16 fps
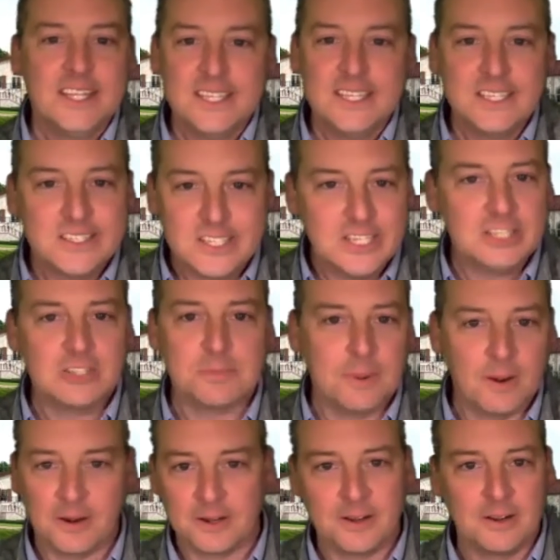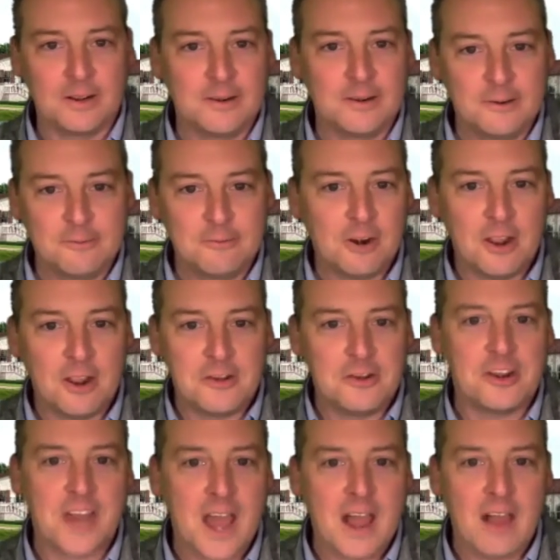cheeseburger for under
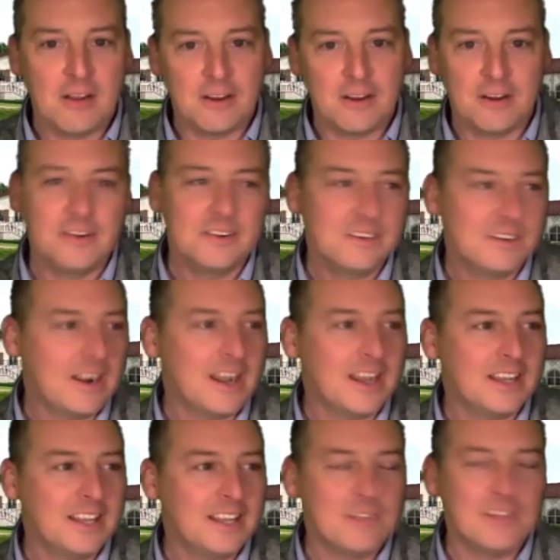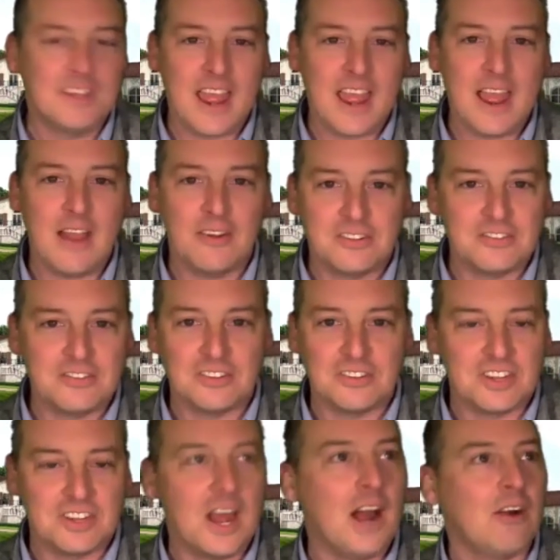$1, right? Even now it's just
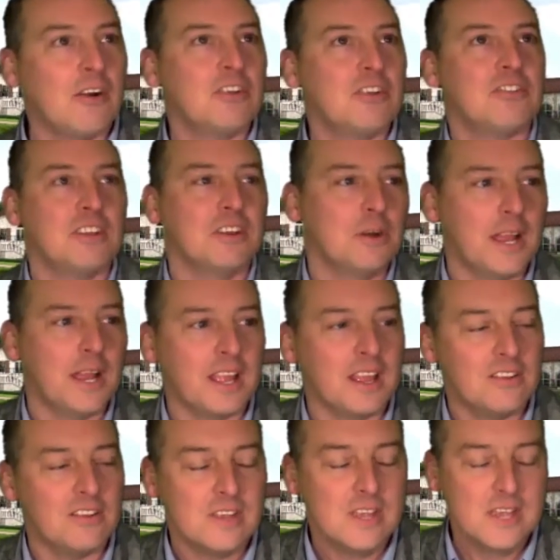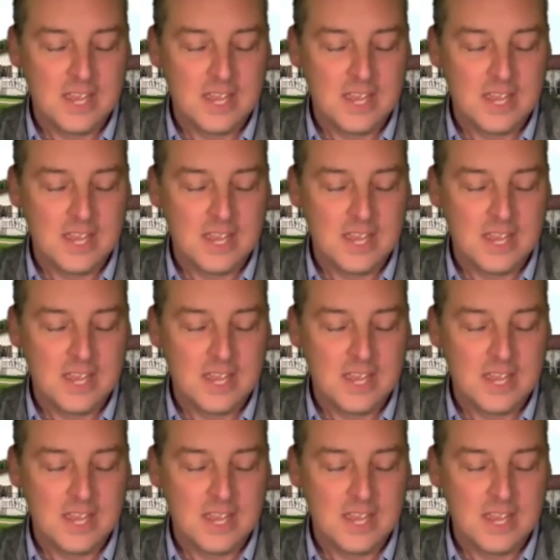$1 still, I guess.